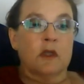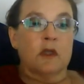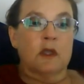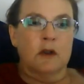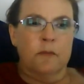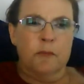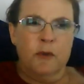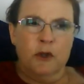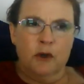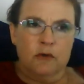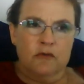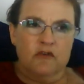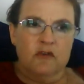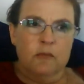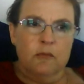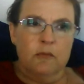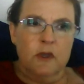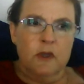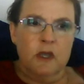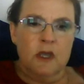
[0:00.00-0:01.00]
It appears
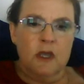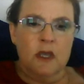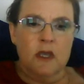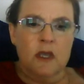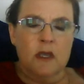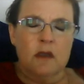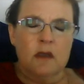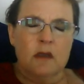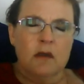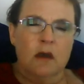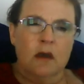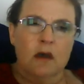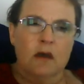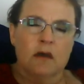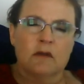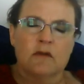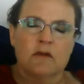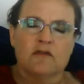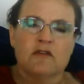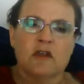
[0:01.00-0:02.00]
to be
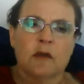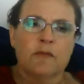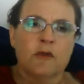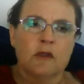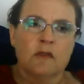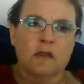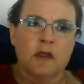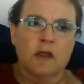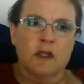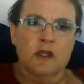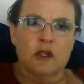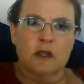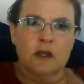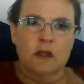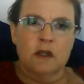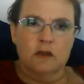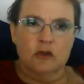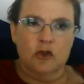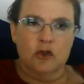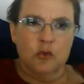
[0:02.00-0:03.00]
something that
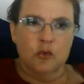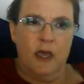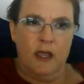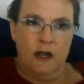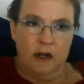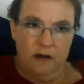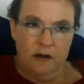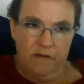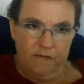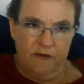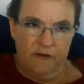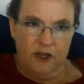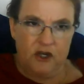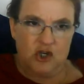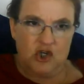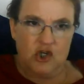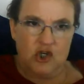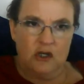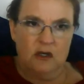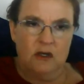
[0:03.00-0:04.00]
you get an
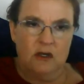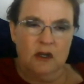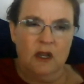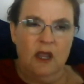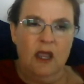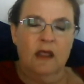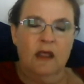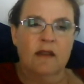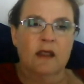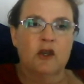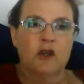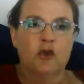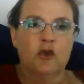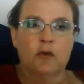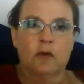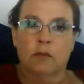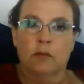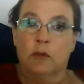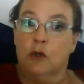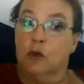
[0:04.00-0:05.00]
infection, and then
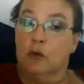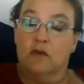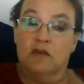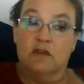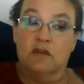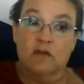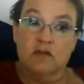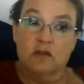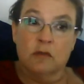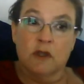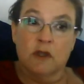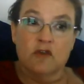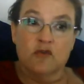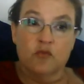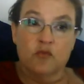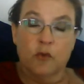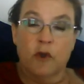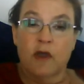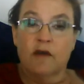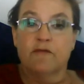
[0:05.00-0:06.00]
your immune system
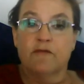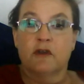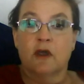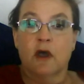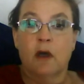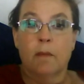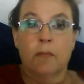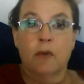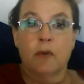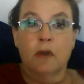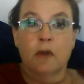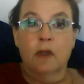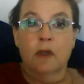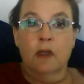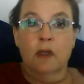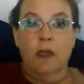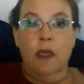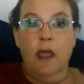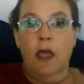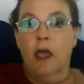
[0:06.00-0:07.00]
gets revved up
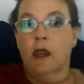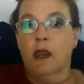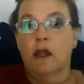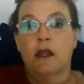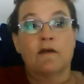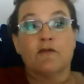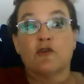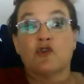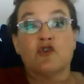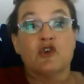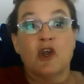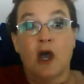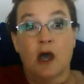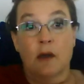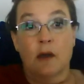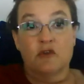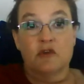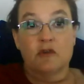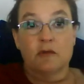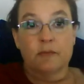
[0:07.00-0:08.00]
and never
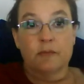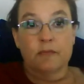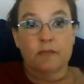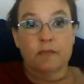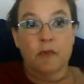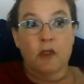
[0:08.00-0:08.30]
stops.